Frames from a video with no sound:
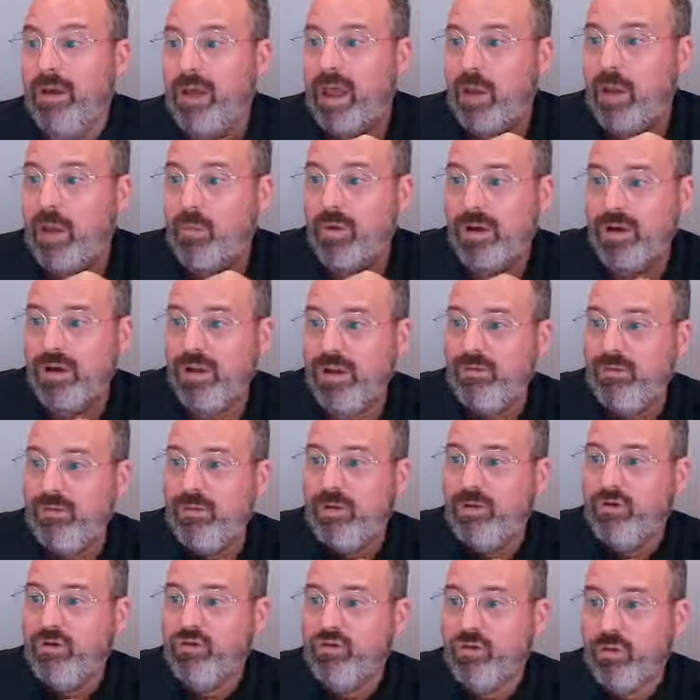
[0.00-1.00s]
And we're going to give you
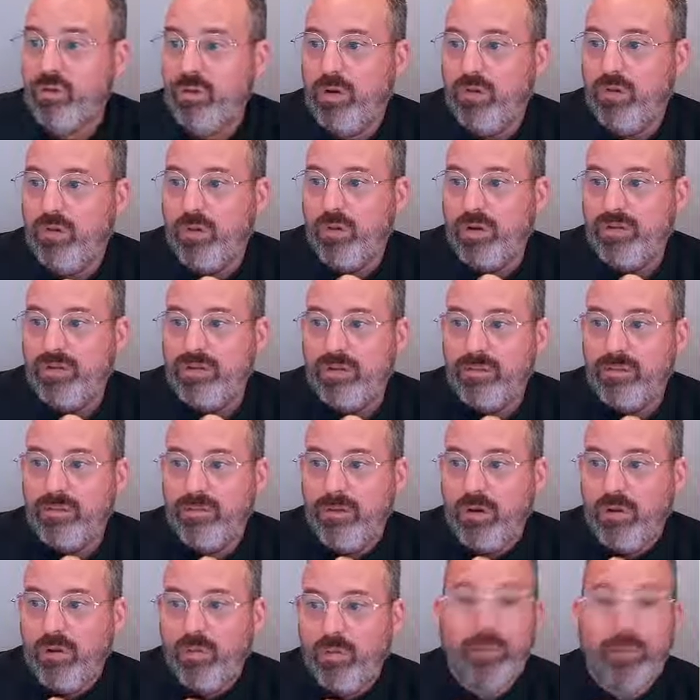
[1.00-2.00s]
control over the
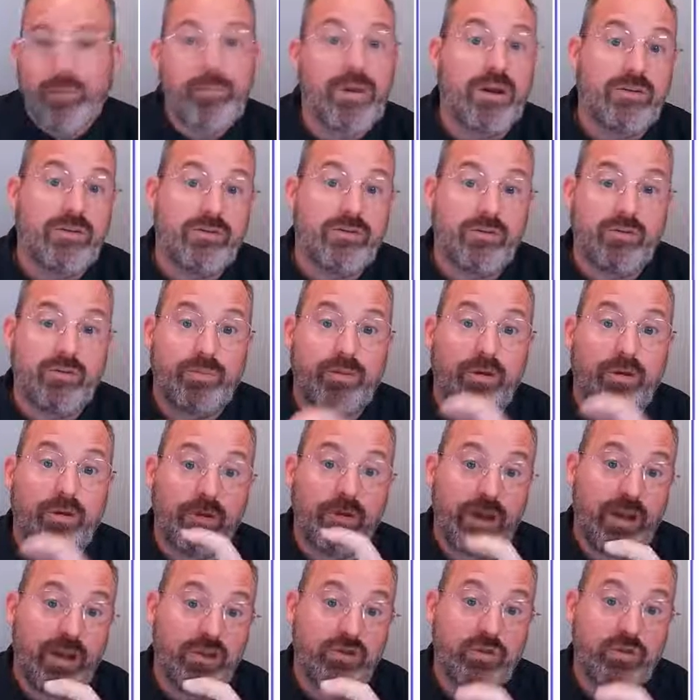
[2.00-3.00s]
pixels per
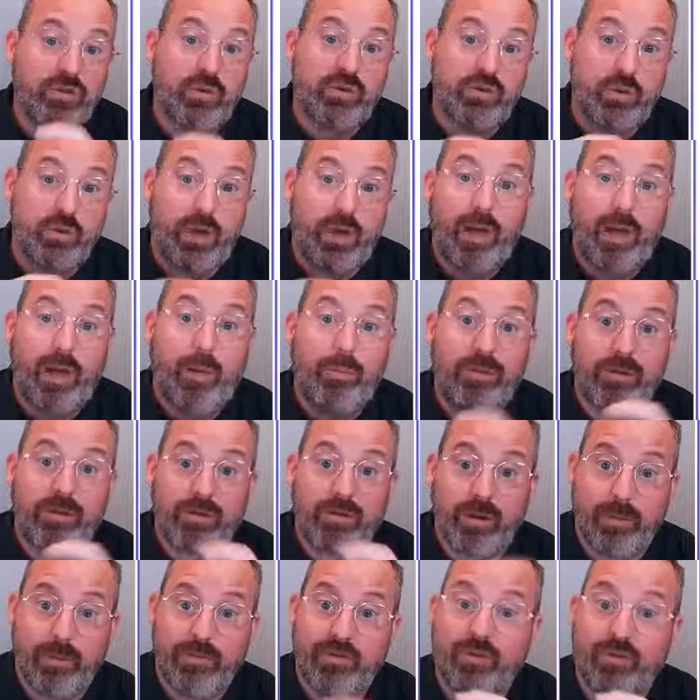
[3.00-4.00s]
inch, which will help in
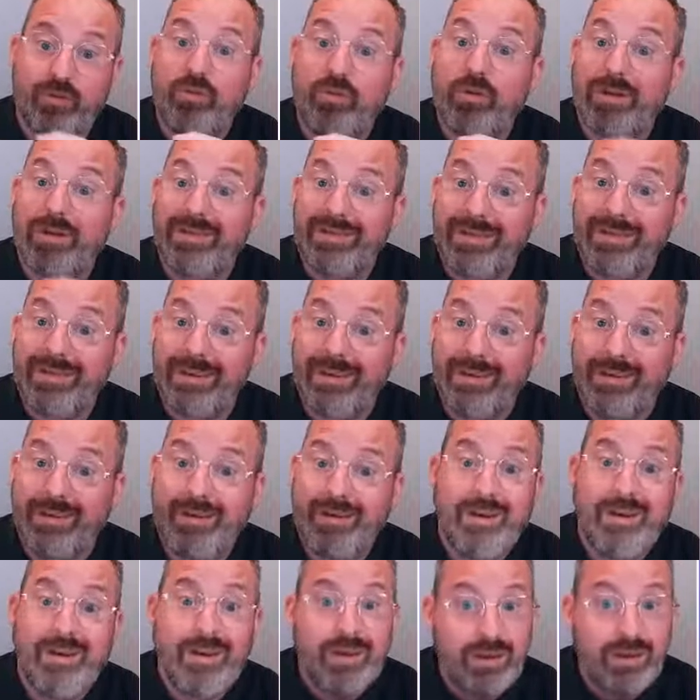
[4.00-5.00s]
terms of printing
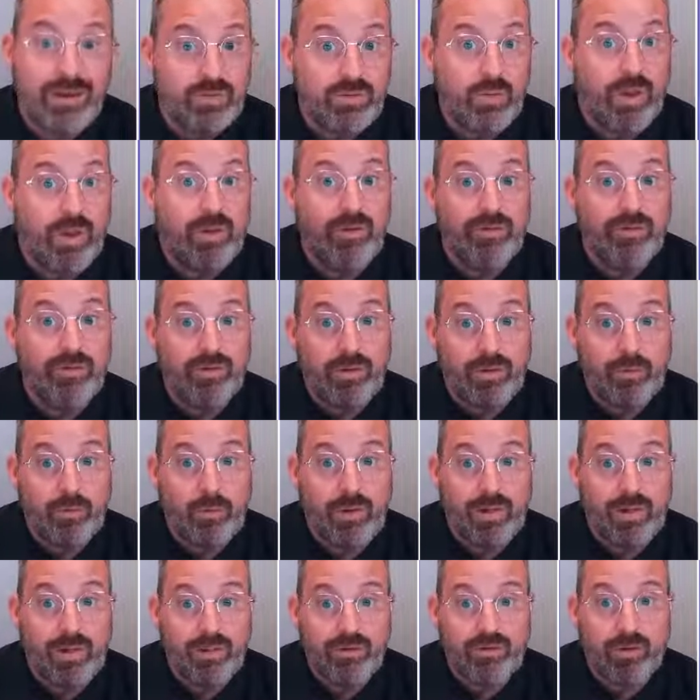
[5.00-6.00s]
as well
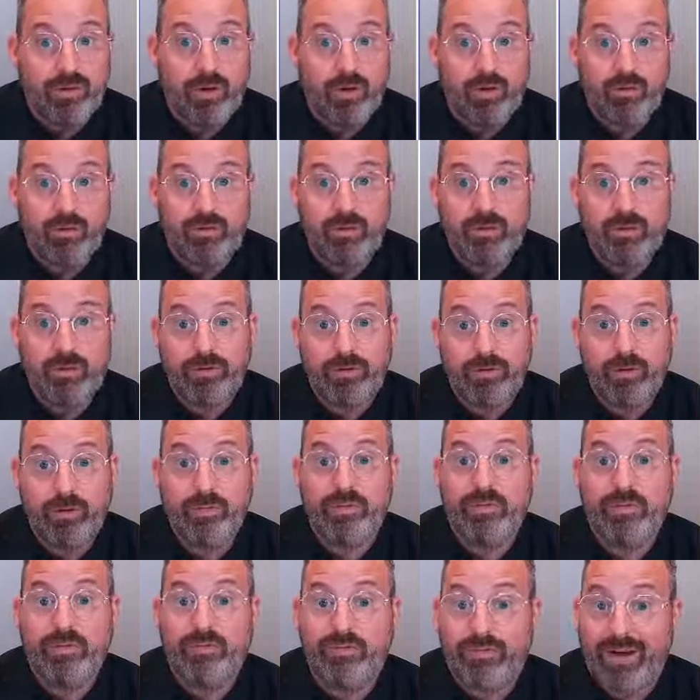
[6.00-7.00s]
as also in terms
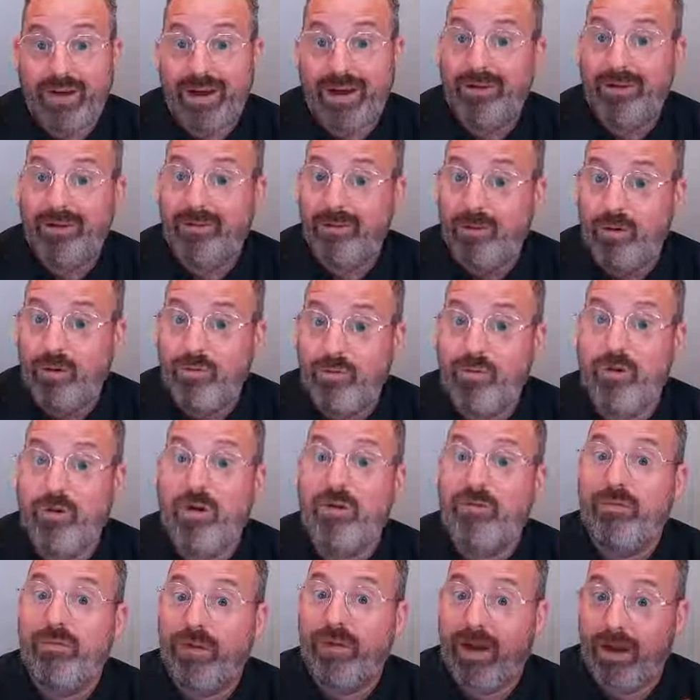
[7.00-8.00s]
of overall
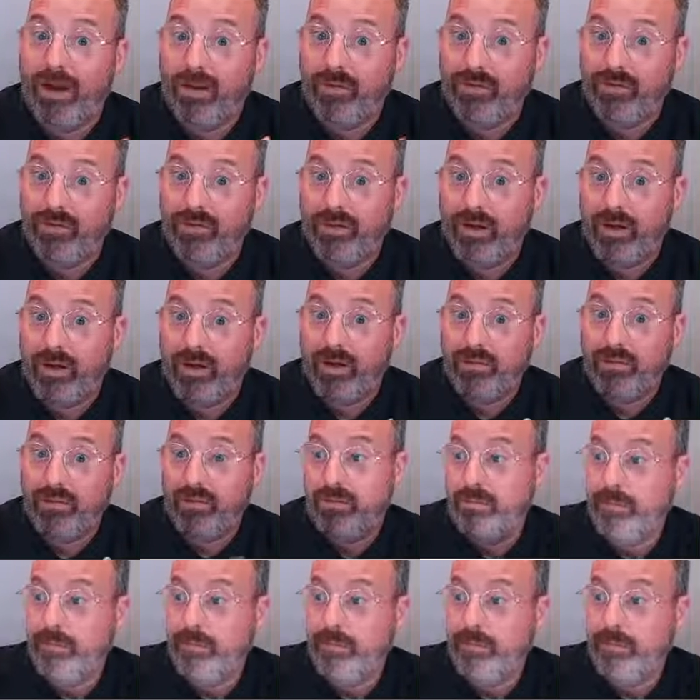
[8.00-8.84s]
file size.